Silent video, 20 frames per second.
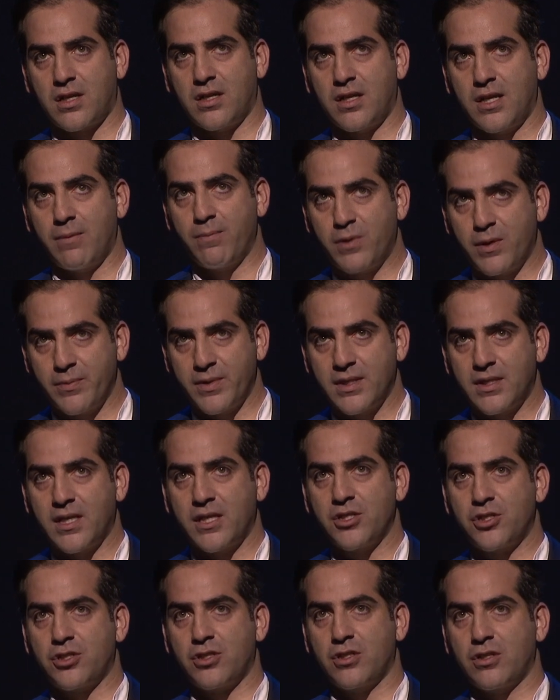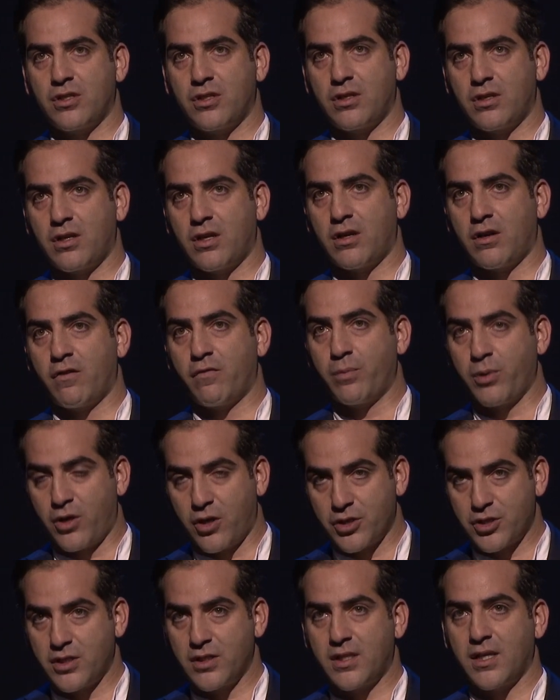implementation of
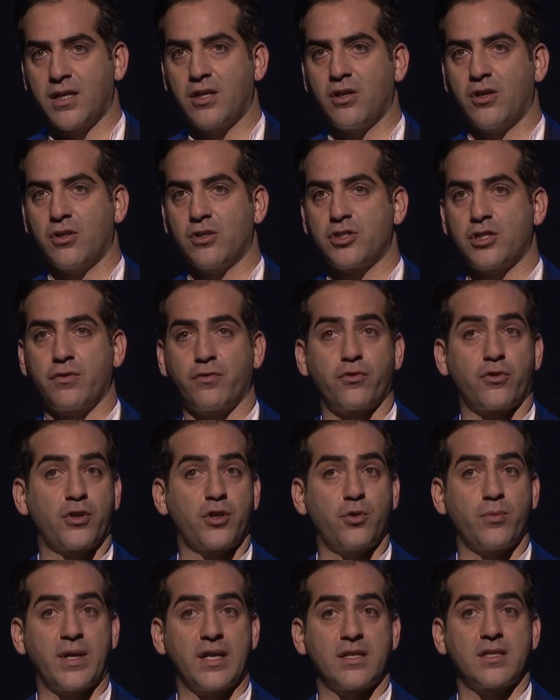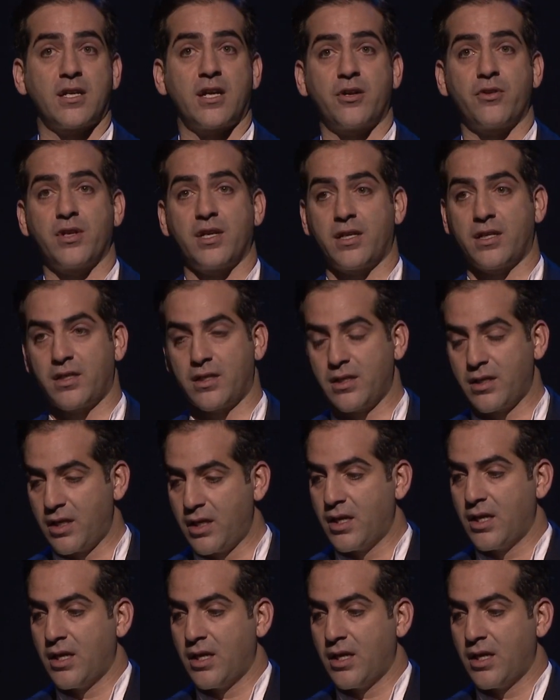blockchain technology for humanitarian